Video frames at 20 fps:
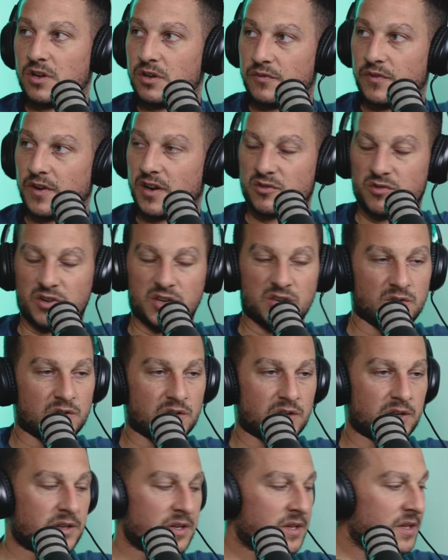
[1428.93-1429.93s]
low fat Greek
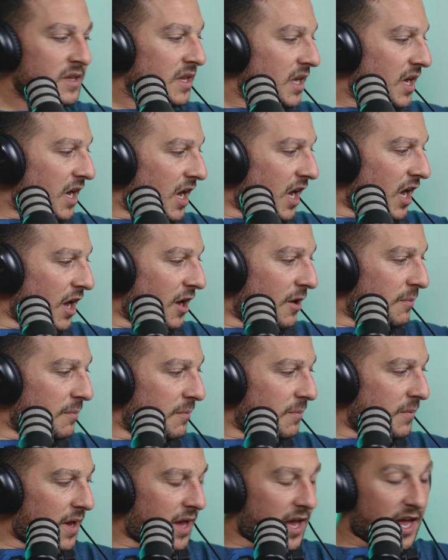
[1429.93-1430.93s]
yogurt.
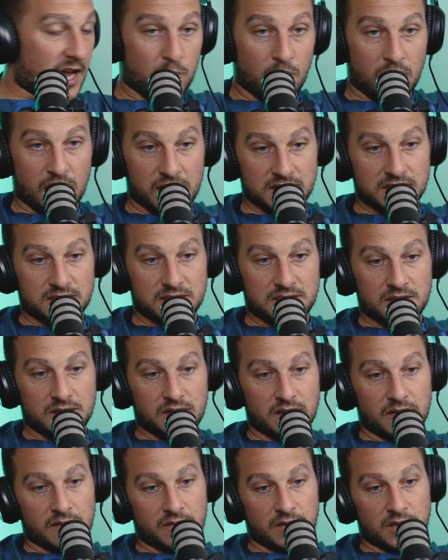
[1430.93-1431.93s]
Egg whites,
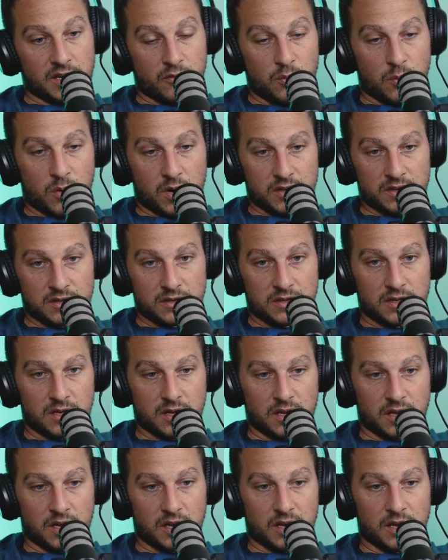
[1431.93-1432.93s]
another one
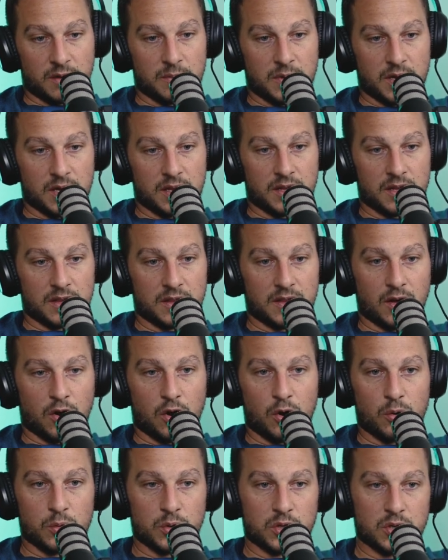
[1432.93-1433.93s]
that
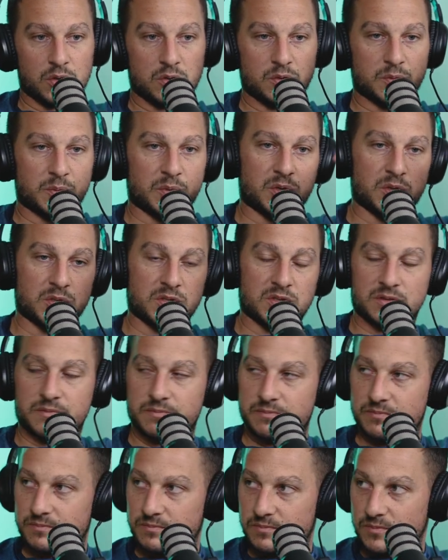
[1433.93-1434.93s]
I'll use because
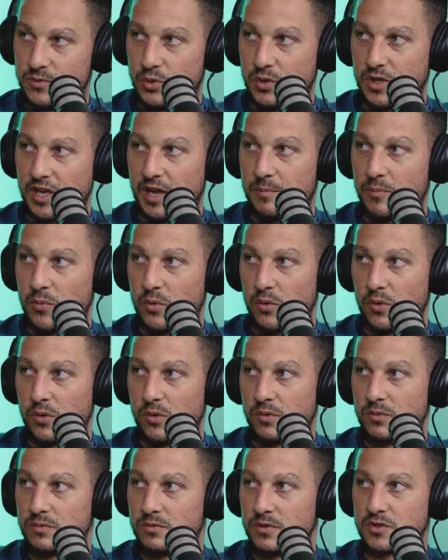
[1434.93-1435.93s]
you get
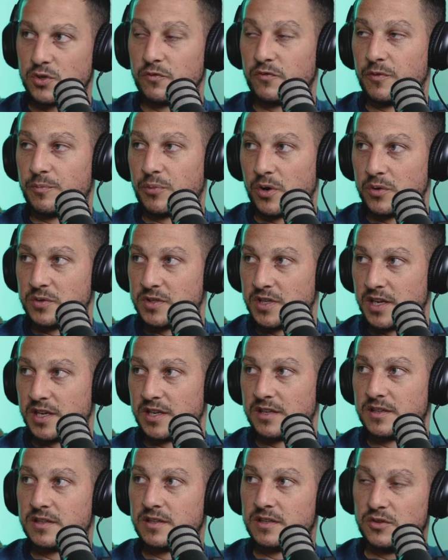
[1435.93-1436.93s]
more. It's good for
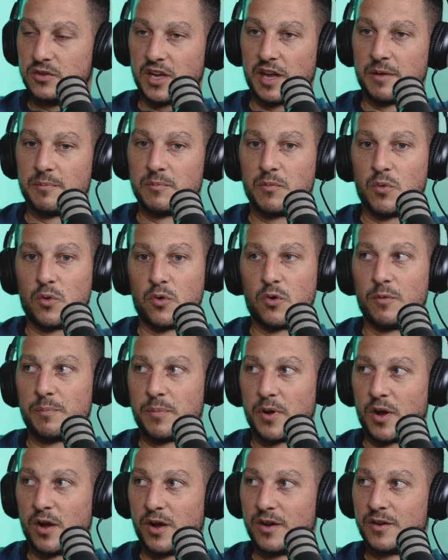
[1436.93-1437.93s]
protein. You get more
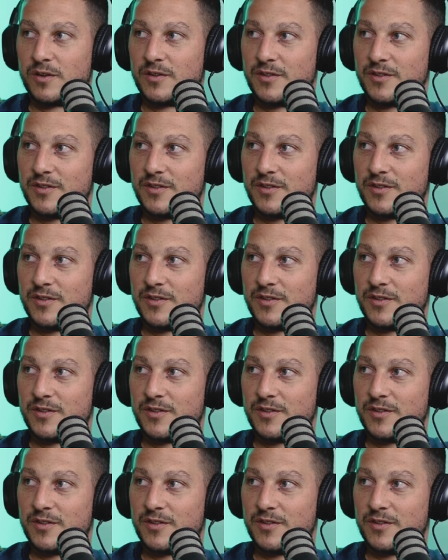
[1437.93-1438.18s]
per